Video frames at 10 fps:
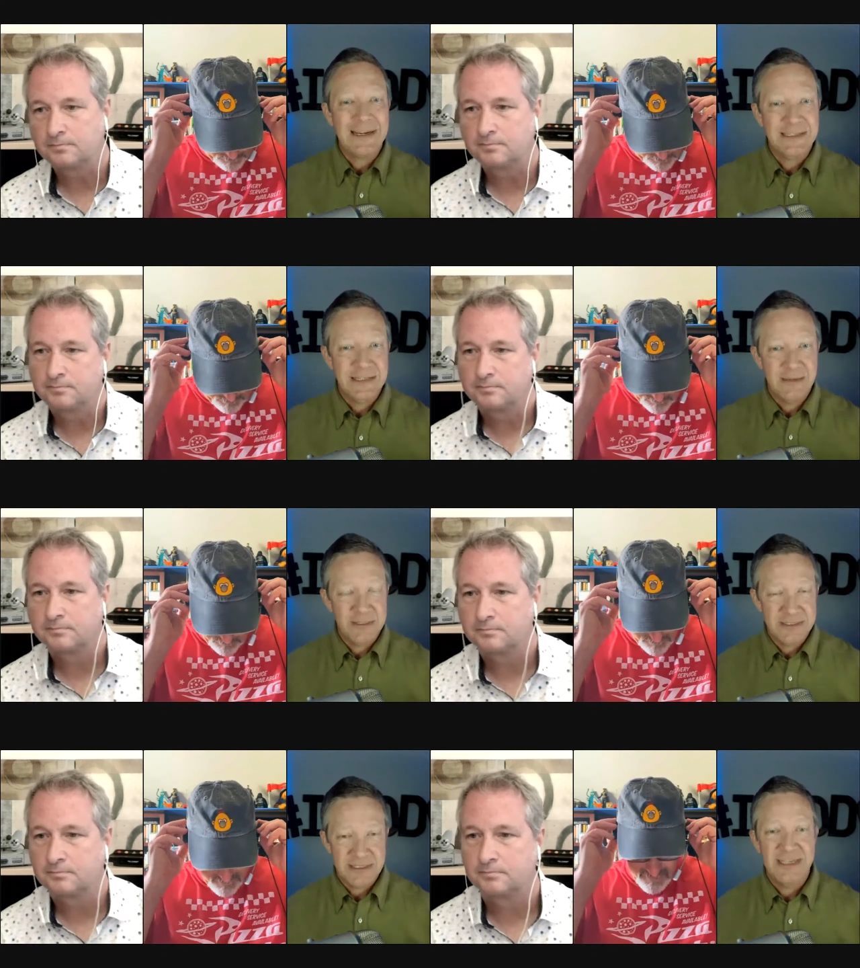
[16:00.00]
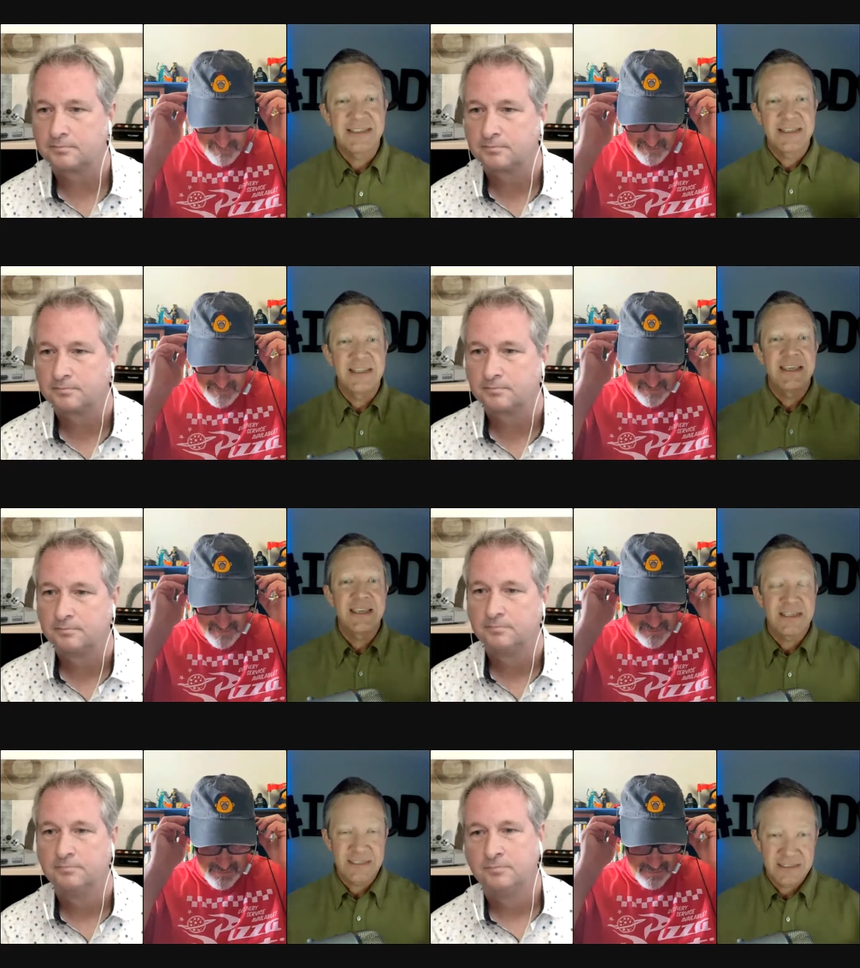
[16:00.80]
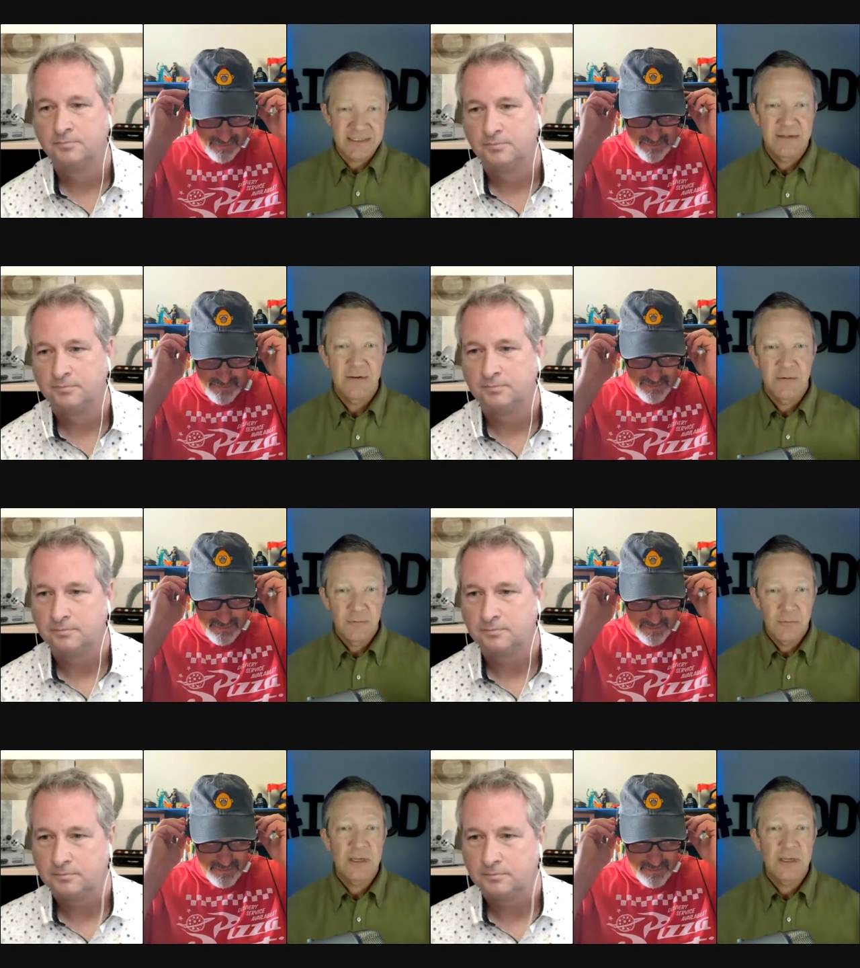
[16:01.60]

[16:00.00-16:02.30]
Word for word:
Speaker 1: to them and say, is this what